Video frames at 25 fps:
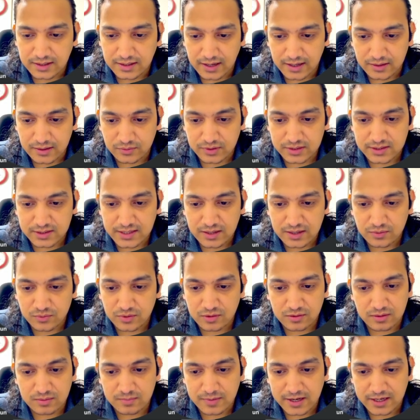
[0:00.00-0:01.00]
and with that
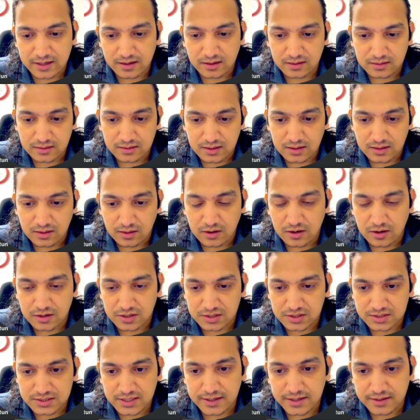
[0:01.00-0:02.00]
we will make a
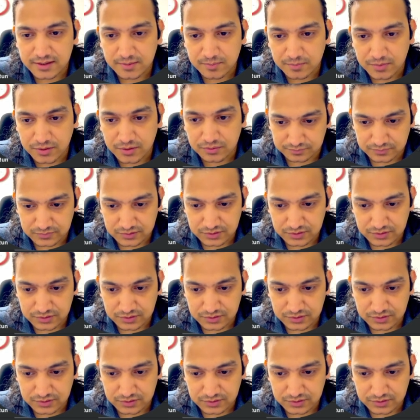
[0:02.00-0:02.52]
orders item view.